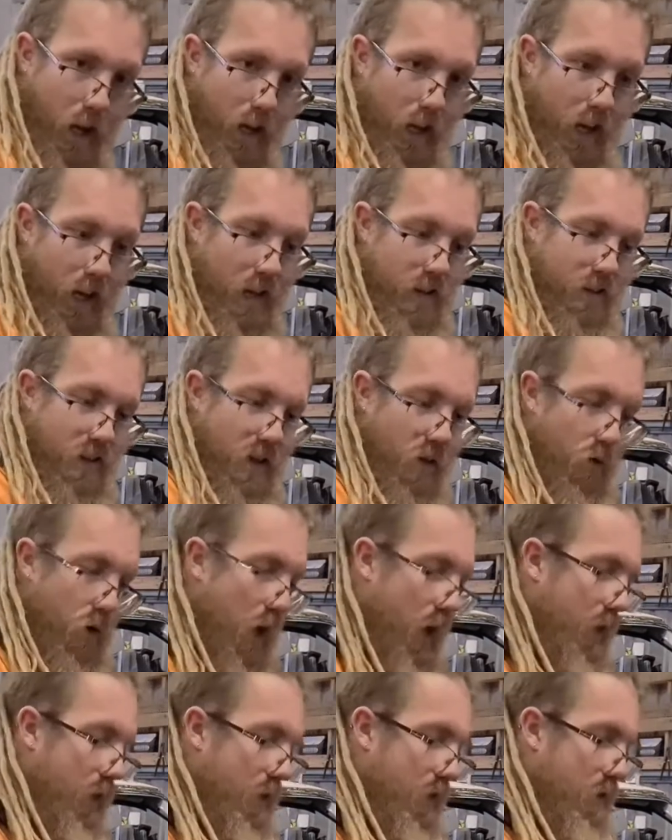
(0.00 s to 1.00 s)
it easier
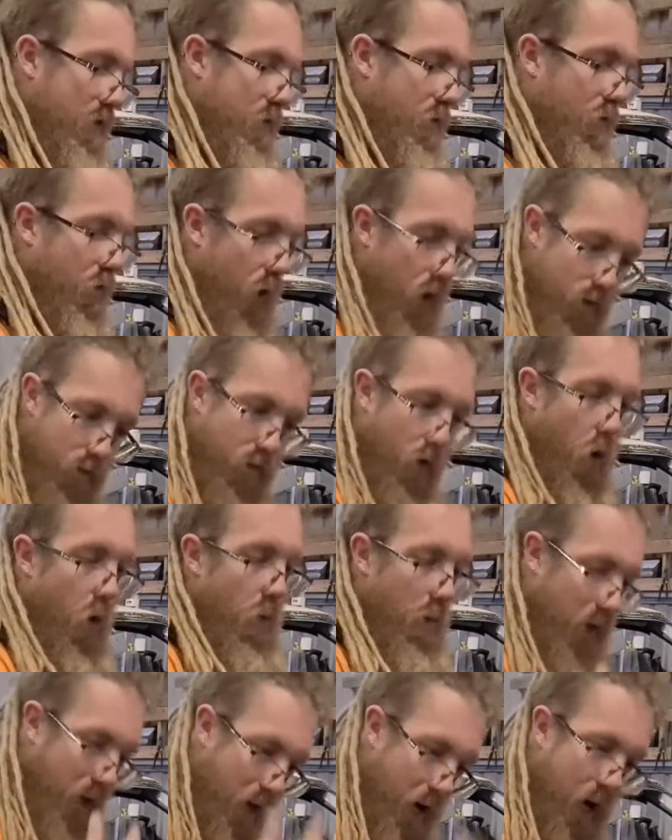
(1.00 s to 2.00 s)
rather than free
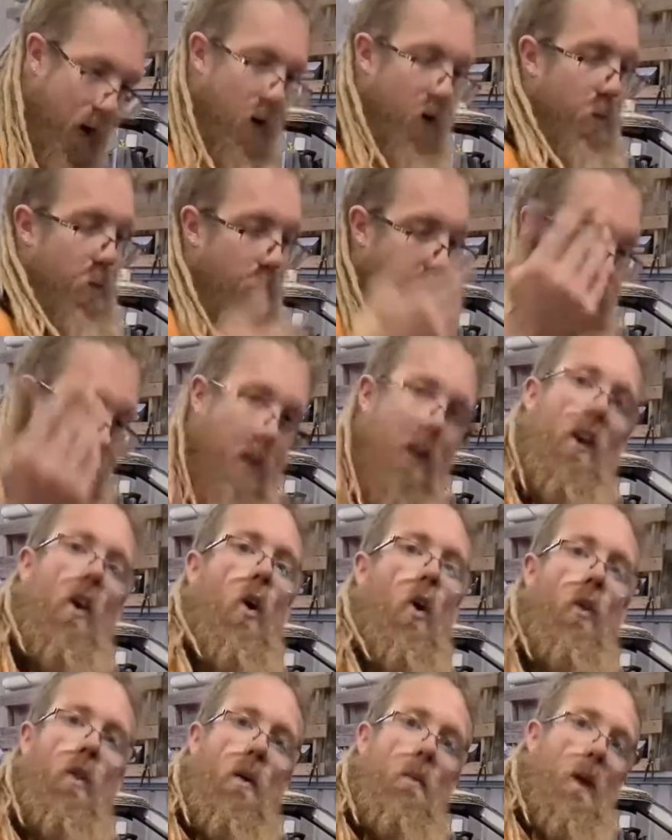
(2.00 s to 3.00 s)
forming it 100%
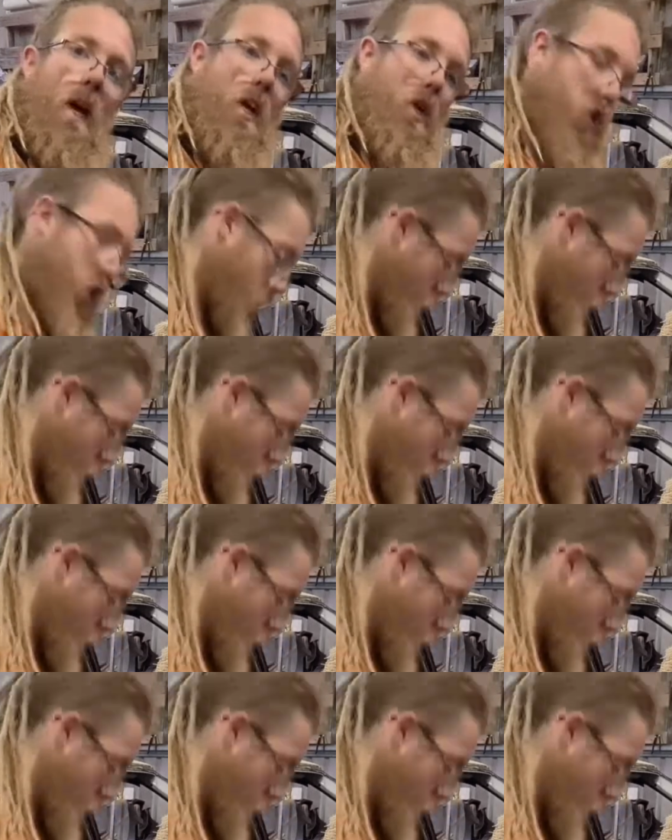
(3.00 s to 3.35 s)
on the bench.